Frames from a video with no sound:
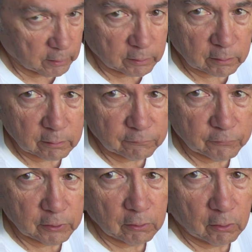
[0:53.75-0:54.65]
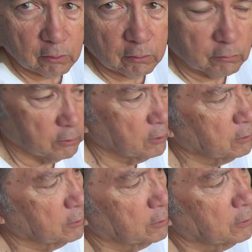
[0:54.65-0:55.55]
a foot long,
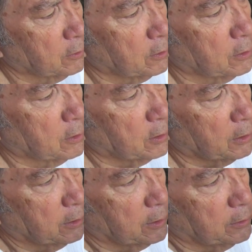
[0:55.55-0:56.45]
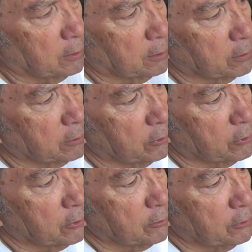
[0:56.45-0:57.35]
and uh, you
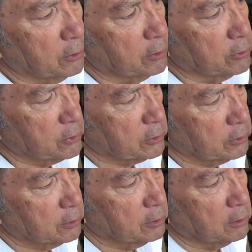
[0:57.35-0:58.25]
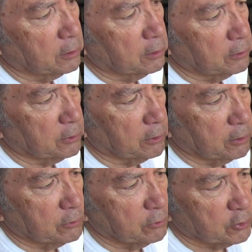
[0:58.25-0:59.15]
turn this to
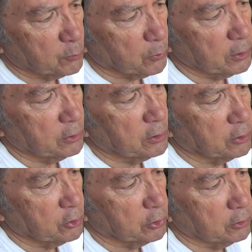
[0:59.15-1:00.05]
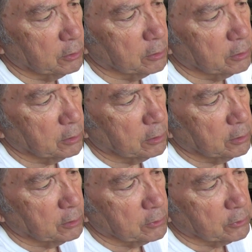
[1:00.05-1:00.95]
get your spring tension.
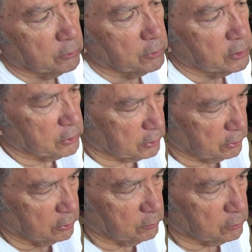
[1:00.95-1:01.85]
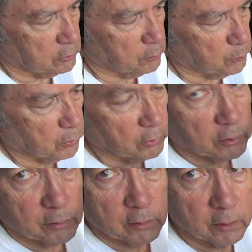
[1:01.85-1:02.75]
So this, you, you pull it
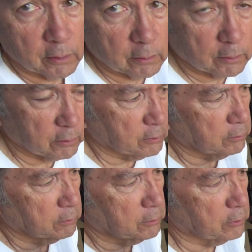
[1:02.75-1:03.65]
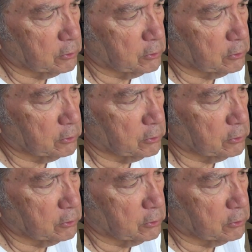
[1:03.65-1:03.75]
and that you